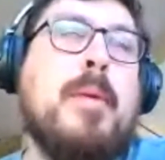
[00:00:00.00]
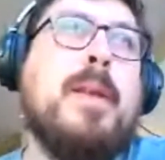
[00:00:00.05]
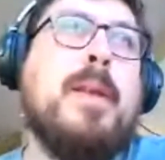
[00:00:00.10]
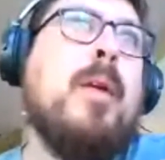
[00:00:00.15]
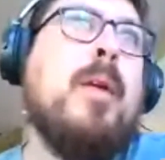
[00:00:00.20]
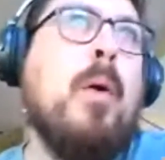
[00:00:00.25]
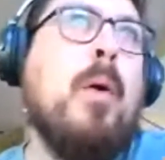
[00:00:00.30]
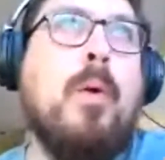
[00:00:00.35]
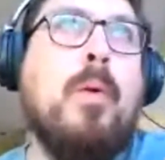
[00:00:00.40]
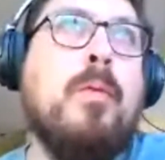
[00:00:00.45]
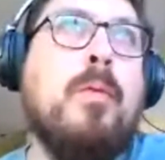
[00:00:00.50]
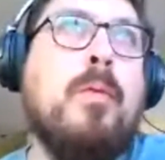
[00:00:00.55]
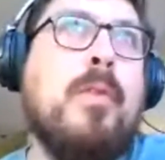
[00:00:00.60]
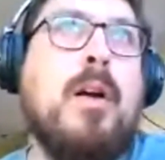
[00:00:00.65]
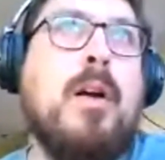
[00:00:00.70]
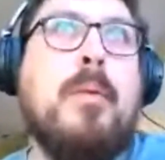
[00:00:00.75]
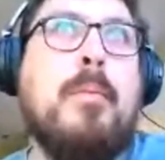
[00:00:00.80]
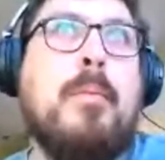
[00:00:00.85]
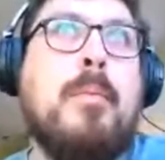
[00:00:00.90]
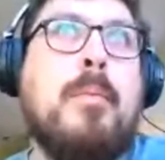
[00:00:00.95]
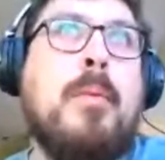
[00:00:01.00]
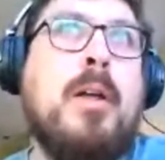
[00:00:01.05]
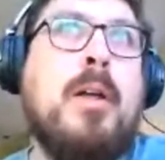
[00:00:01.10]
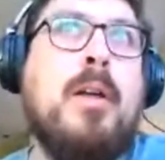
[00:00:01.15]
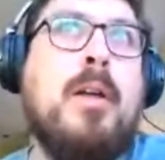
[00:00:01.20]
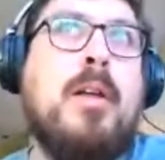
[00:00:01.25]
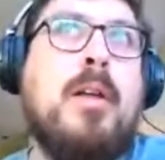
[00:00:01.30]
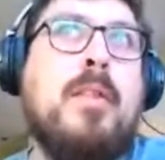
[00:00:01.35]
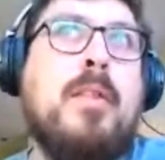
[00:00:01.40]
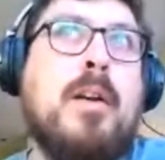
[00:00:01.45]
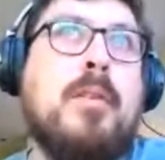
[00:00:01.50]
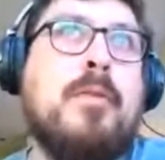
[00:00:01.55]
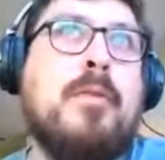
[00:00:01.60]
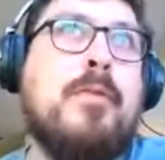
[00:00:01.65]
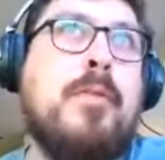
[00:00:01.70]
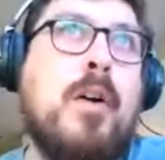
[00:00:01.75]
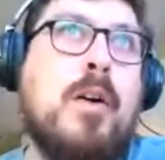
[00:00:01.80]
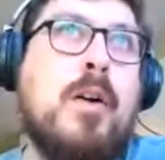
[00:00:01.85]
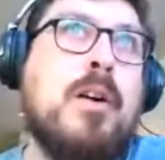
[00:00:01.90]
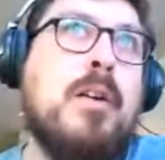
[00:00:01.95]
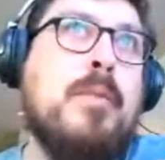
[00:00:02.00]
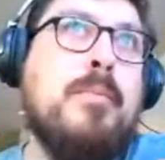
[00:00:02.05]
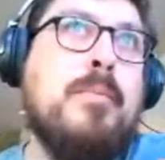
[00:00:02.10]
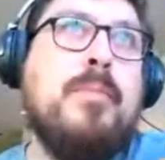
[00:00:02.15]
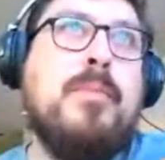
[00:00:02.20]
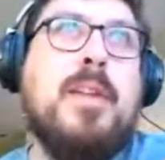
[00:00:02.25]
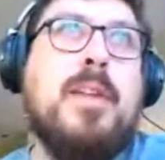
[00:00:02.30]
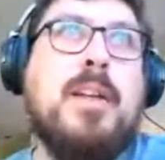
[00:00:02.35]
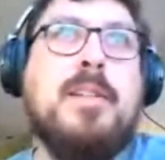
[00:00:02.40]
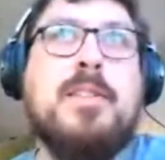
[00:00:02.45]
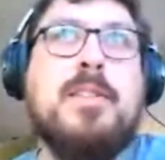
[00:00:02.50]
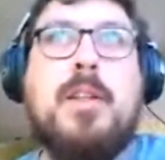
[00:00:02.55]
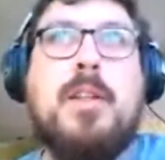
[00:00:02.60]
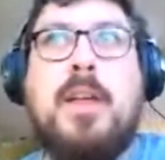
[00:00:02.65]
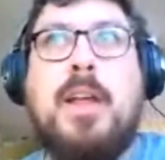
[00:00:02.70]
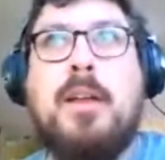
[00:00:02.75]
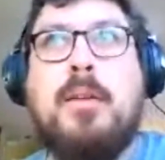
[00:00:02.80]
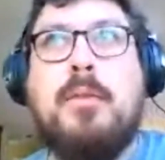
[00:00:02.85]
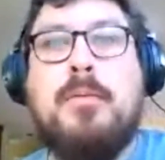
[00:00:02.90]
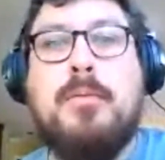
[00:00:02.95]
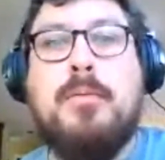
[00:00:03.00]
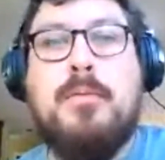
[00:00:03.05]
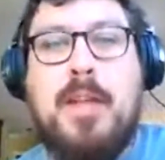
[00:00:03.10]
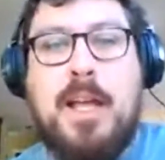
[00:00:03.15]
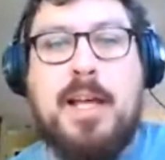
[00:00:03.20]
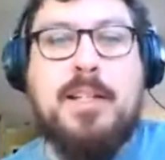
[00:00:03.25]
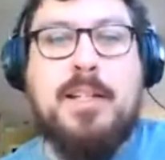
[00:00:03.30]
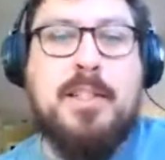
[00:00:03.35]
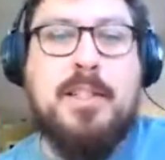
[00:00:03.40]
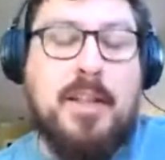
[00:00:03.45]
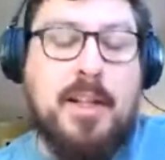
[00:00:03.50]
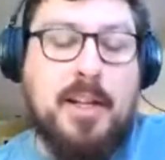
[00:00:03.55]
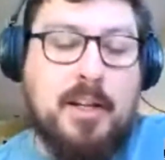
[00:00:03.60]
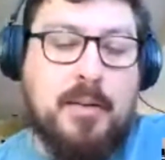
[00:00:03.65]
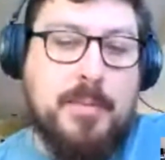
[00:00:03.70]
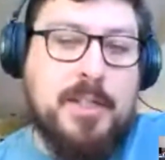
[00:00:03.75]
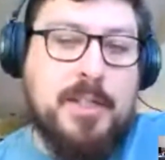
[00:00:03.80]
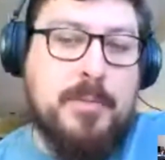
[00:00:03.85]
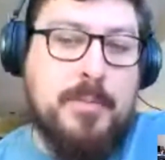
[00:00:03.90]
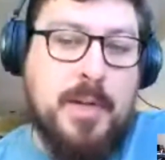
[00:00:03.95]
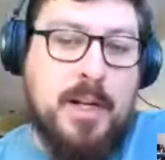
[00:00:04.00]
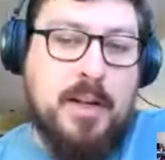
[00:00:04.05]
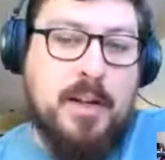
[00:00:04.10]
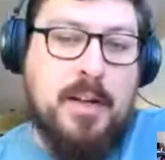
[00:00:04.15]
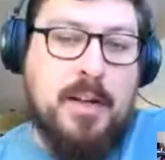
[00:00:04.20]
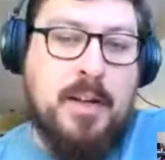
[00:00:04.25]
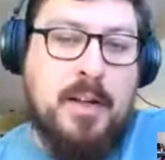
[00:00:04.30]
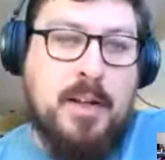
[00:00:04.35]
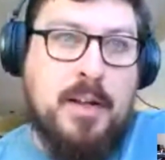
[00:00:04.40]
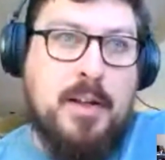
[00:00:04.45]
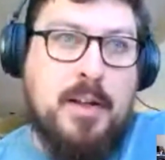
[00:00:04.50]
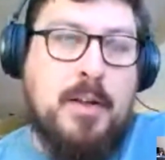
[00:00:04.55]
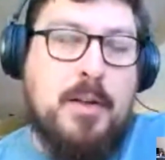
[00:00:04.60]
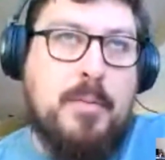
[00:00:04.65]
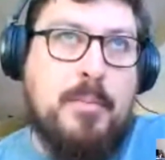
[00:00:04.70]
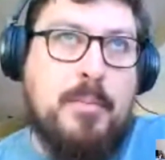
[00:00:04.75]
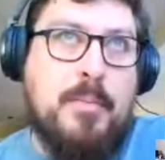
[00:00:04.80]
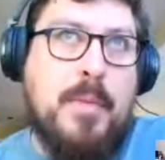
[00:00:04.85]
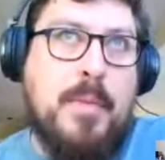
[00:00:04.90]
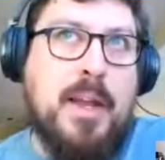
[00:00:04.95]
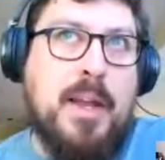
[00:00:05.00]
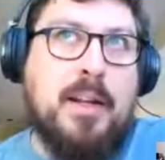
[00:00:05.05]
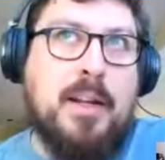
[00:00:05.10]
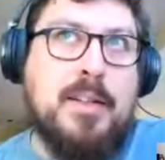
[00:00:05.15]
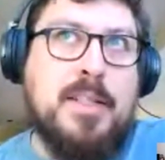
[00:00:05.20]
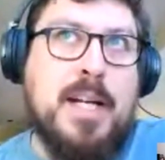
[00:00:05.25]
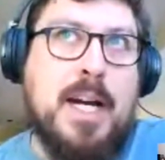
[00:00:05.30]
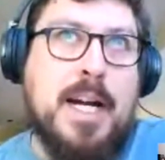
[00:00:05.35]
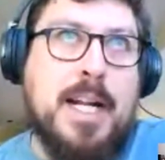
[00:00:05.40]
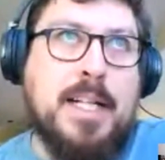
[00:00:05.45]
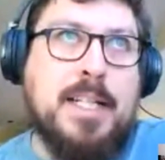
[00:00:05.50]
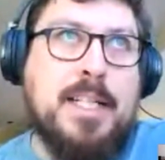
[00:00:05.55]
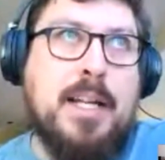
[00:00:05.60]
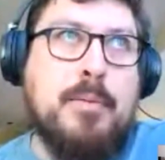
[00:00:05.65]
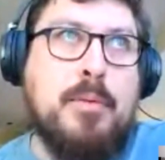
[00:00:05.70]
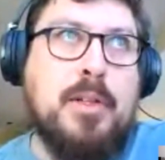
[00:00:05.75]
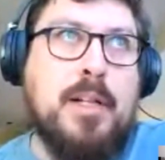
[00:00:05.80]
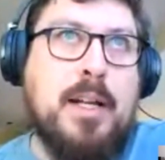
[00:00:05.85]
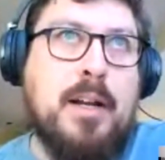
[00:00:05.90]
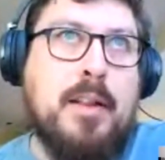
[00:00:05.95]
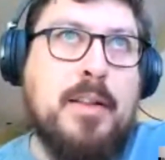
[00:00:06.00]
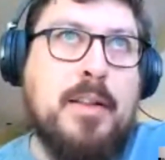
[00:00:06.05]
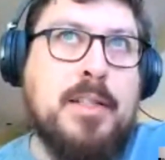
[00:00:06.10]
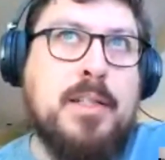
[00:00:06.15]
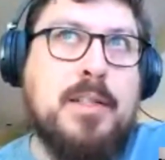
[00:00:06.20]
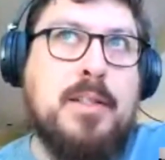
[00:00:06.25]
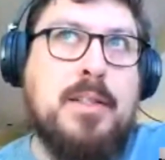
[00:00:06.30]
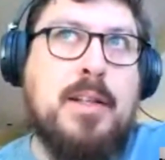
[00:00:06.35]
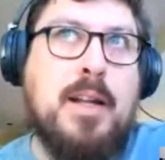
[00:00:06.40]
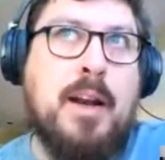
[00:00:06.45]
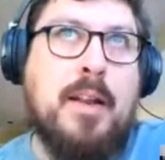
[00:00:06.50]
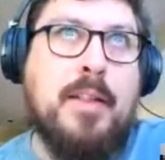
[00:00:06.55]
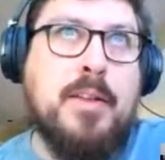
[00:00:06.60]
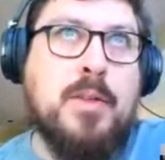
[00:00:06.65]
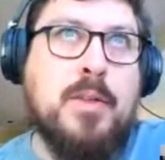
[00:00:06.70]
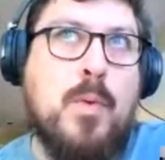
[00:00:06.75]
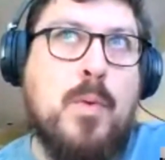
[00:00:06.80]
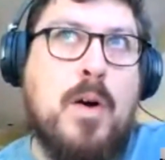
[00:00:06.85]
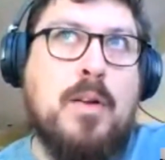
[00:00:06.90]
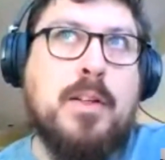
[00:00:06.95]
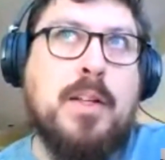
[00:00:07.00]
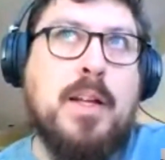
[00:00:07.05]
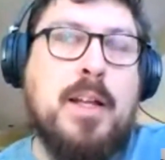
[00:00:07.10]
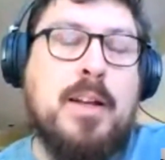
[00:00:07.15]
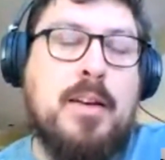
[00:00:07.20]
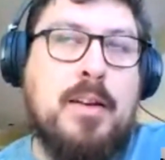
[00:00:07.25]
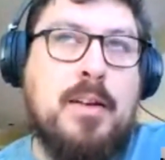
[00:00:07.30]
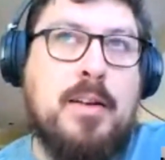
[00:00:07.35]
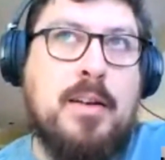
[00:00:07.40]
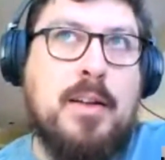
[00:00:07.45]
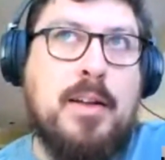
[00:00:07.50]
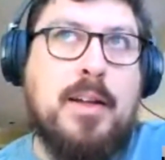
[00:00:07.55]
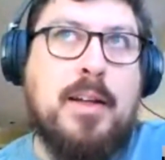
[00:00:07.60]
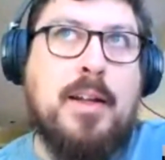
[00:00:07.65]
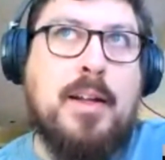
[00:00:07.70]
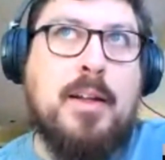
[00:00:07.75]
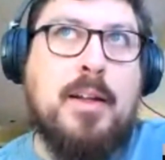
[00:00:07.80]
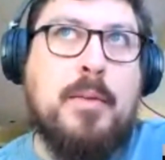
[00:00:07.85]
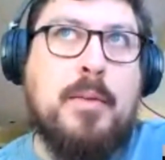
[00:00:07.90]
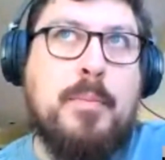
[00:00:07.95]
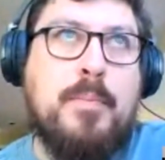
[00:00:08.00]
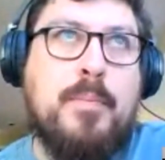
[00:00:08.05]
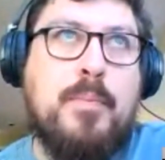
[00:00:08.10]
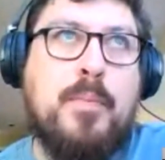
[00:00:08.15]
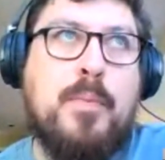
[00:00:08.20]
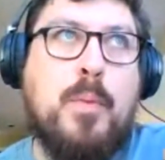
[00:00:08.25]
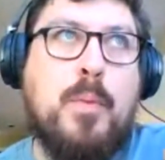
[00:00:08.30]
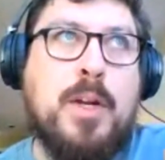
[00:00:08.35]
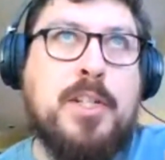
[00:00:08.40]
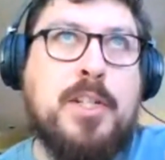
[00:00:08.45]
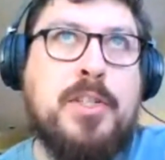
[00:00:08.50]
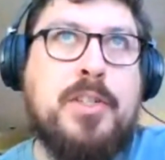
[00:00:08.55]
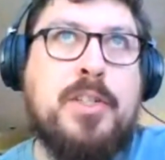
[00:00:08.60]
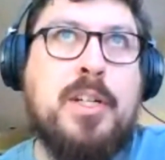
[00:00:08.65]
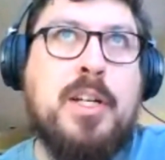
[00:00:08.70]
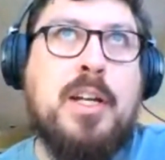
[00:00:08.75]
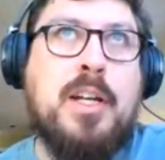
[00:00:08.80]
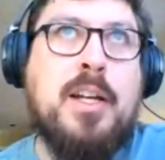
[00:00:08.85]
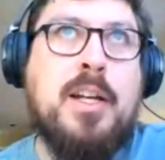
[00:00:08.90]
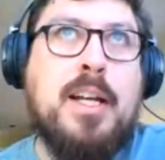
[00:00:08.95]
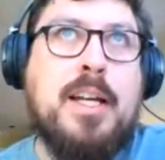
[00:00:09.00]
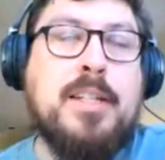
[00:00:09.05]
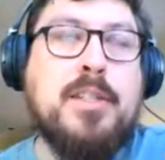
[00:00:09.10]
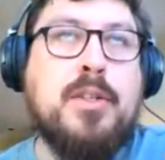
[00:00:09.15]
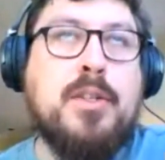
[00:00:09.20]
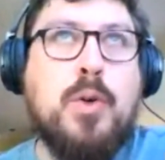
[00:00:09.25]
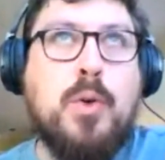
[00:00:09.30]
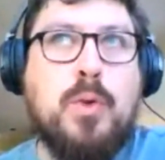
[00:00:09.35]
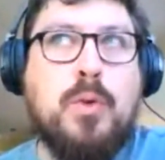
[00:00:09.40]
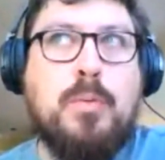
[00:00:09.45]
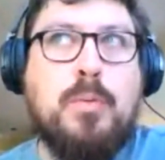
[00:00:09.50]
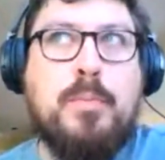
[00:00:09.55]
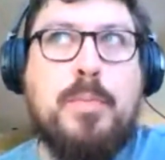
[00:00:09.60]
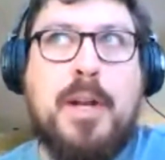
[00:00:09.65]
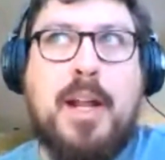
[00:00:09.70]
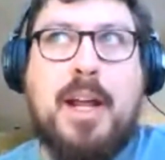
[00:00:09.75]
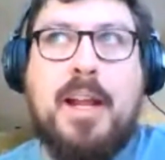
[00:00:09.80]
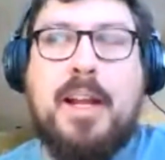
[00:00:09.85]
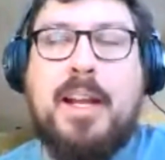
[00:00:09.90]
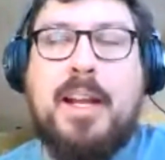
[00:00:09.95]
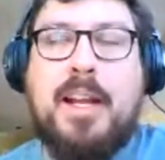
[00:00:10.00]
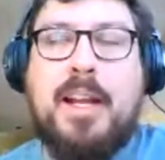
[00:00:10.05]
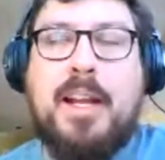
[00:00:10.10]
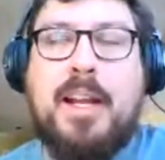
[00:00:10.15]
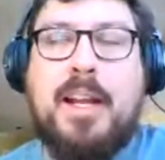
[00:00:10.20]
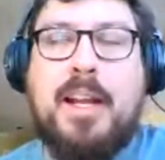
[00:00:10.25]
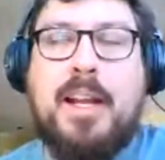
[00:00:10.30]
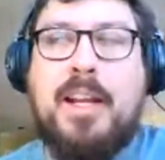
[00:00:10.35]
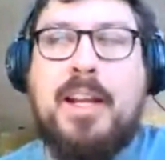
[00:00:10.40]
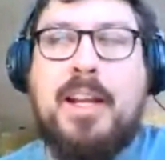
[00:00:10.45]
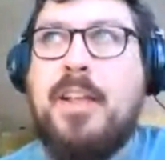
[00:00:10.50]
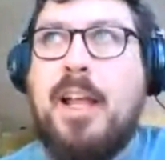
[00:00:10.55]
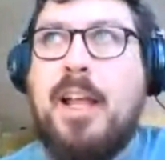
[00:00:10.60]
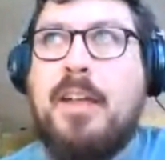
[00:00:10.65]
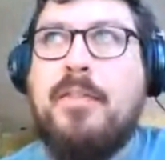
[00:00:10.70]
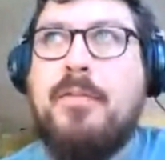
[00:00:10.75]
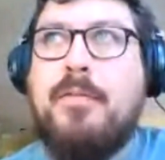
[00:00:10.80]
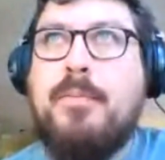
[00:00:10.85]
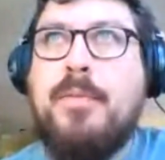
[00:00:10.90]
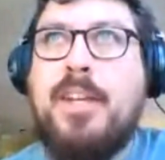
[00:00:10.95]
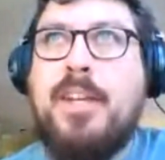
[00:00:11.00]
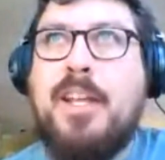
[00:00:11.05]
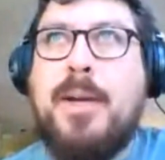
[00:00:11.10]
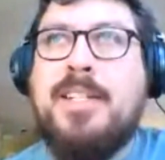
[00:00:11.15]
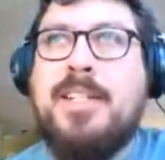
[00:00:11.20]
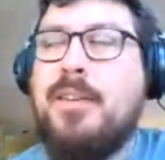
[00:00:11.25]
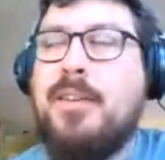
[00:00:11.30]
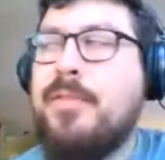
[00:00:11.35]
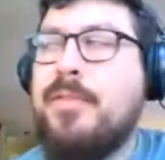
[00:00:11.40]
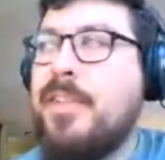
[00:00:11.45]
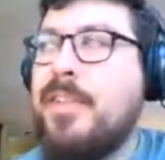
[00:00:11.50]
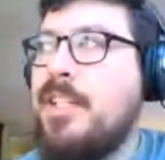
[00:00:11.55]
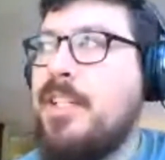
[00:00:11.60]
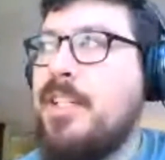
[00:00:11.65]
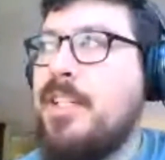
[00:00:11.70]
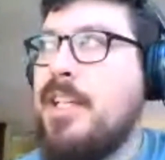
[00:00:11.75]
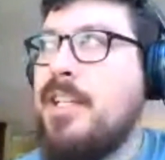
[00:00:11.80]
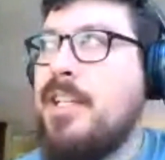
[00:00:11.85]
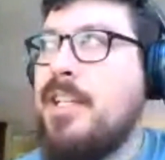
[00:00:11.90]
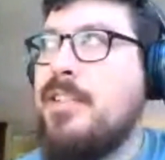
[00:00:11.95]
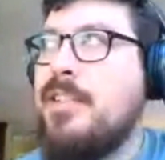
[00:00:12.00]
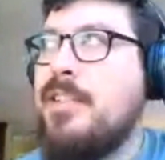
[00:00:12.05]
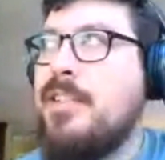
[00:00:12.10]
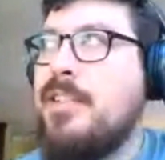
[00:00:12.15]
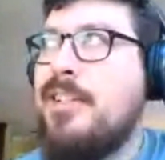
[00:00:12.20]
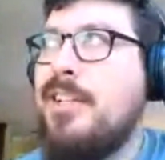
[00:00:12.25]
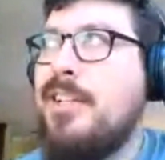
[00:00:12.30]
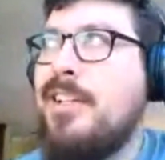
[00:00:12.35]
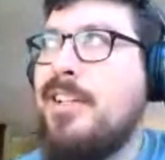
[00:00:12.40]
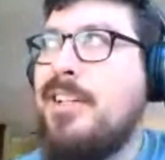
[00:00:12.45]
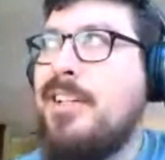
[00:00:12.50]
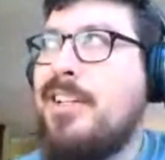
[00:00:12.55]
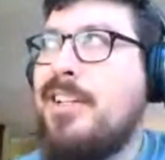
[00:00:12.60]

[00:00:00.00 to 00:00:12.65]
memento from their farm. That's cool. And so they commissioned me to make a dining table out of this walnut, which is cool, but I feel like I get myself into these